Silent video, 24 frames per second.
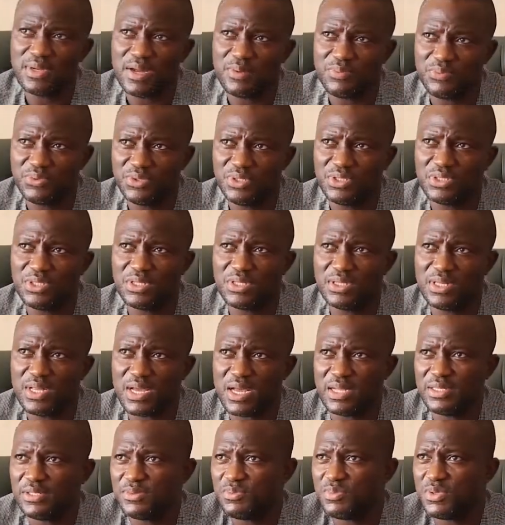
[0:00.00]
appreciate
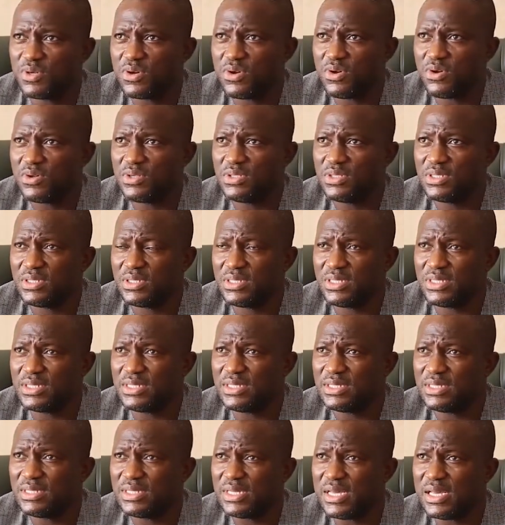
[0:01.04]
that because this
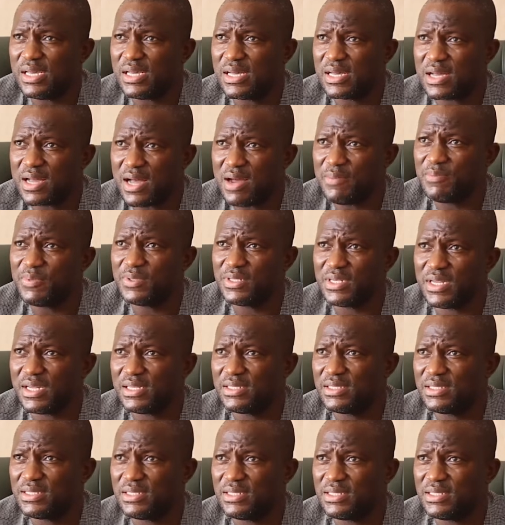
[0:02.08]
is a capital
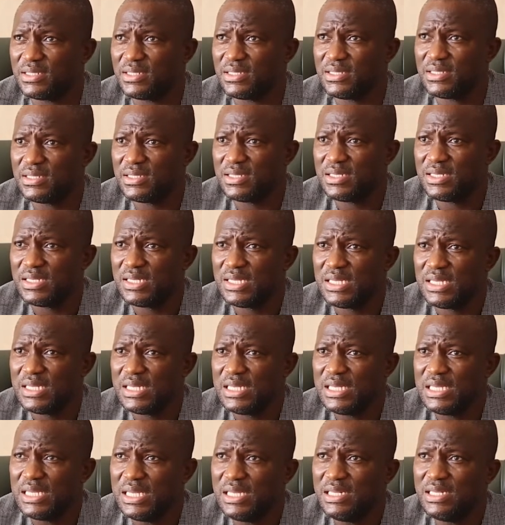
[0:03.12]
city,
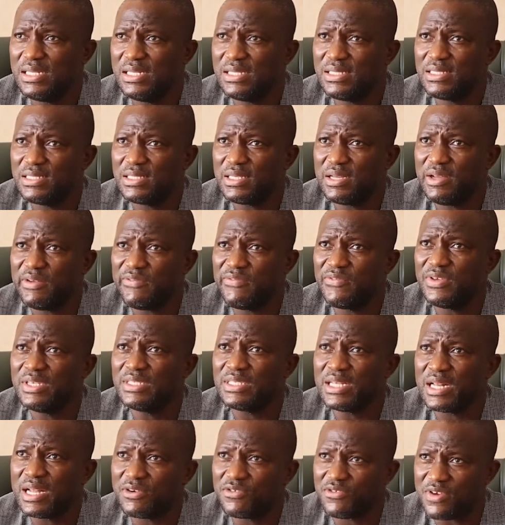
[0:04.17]
in itself
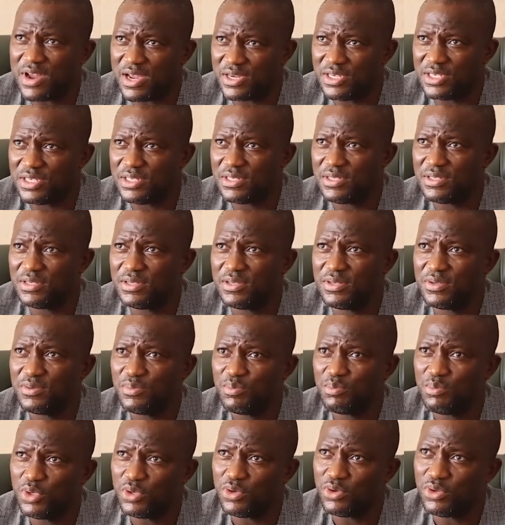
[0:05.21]
is an attraction
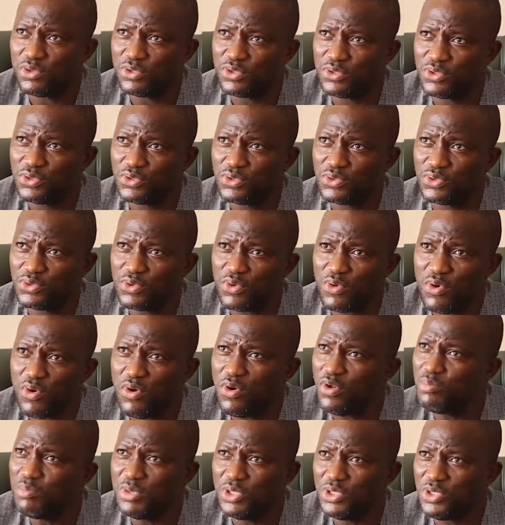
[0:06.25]
because
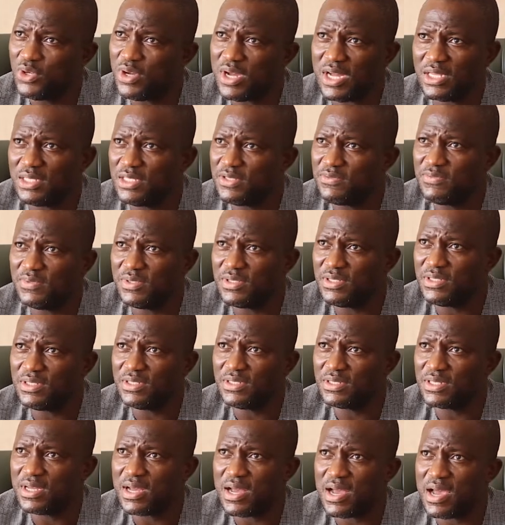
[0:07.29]
all major
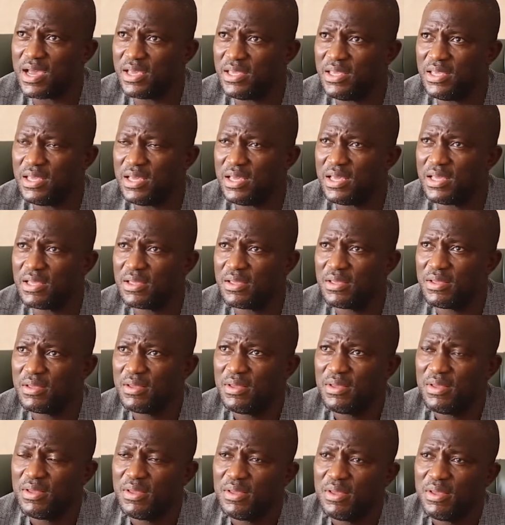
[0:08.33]
activities are here.
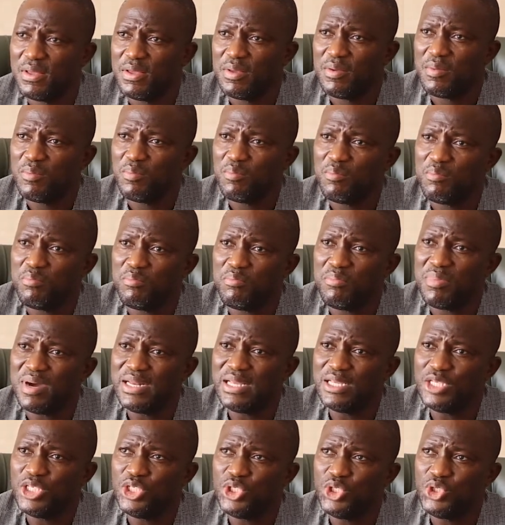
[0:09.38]
But
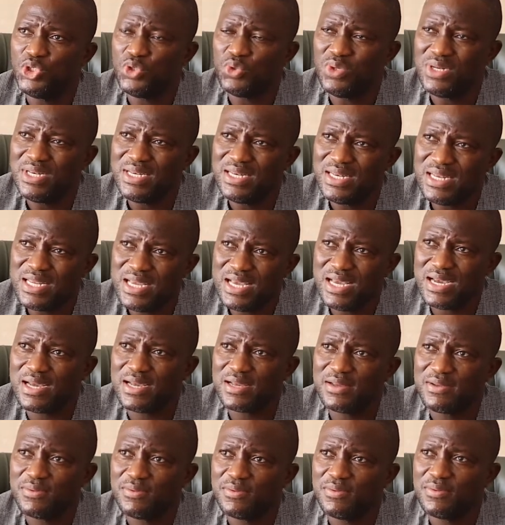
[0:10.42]
the unique
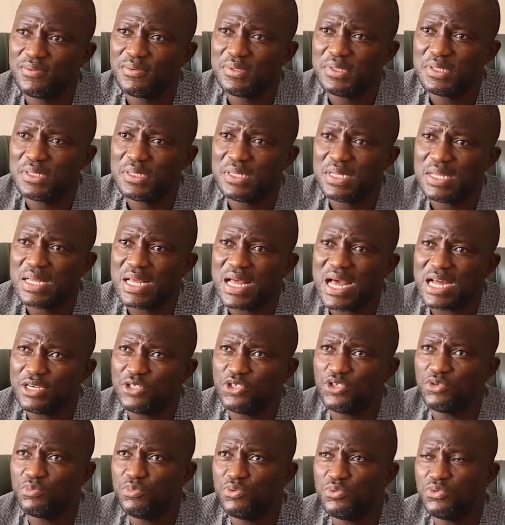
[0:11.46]

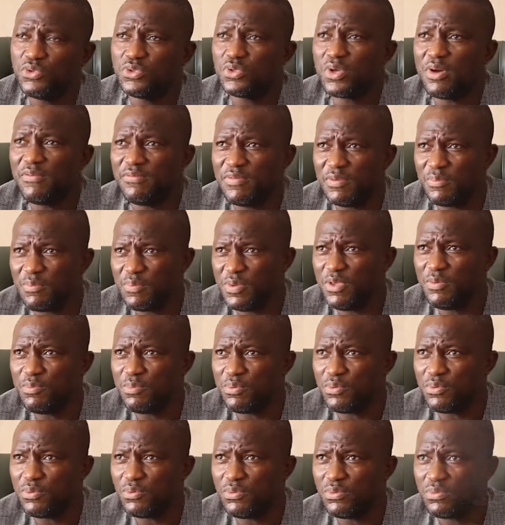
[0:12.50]
attributes of the
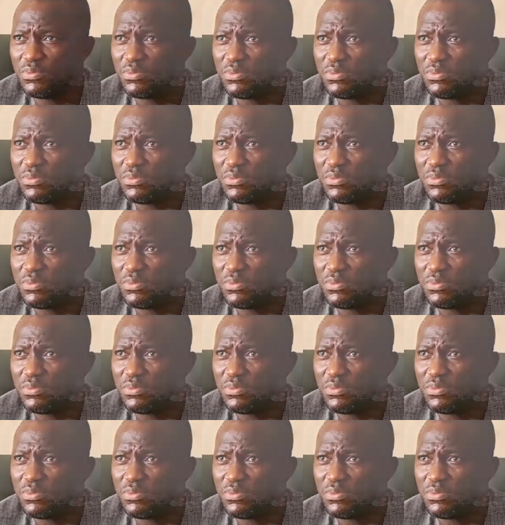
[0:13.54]
people,